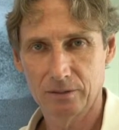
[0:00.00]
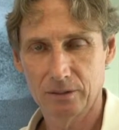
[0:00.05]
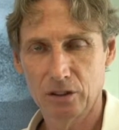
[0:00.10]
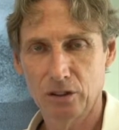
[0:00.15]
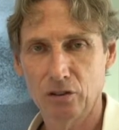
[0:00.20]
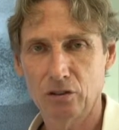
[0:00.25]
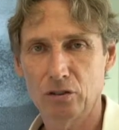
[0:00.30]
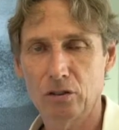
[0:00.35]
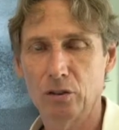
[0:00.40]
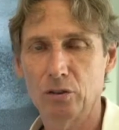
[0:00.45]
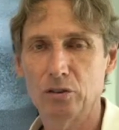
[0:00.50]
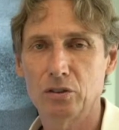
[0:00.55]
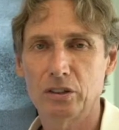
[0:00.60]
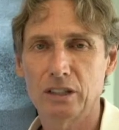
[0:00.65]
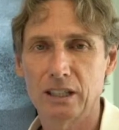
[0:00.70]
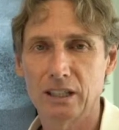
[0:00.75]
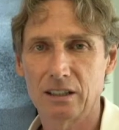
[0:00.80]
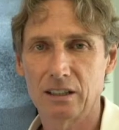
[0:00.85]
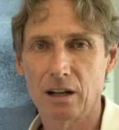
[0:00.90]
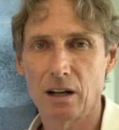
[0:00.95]
so you
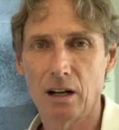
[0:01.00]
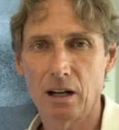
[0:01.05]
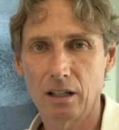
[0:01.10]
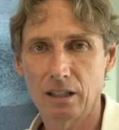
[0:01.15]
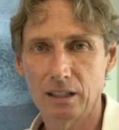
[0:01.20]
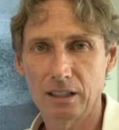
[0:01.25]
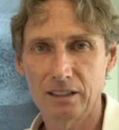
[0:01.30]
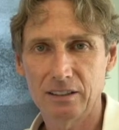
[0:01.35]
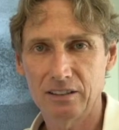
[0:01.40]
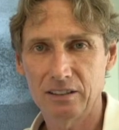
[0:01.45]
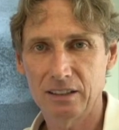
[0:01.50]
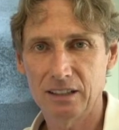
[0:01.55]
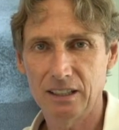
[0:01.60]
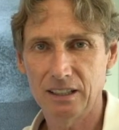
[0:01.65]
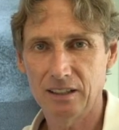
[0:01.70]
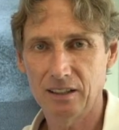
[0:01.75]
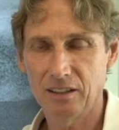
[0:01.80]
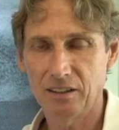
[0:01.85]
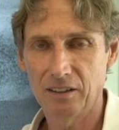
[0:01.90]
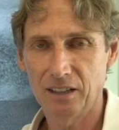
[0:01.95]
can hardly see
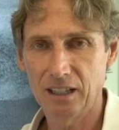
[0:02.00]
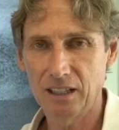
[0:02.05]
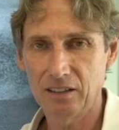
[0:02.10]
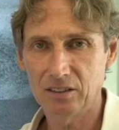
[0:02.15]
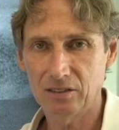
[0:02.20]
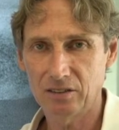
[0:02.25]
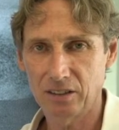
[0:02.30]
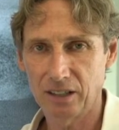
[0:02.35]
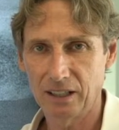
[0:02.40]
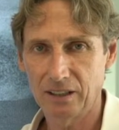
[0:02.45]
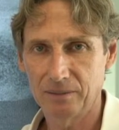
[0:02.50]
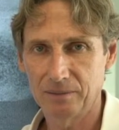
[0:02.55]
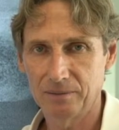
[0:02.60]
it in the Xray.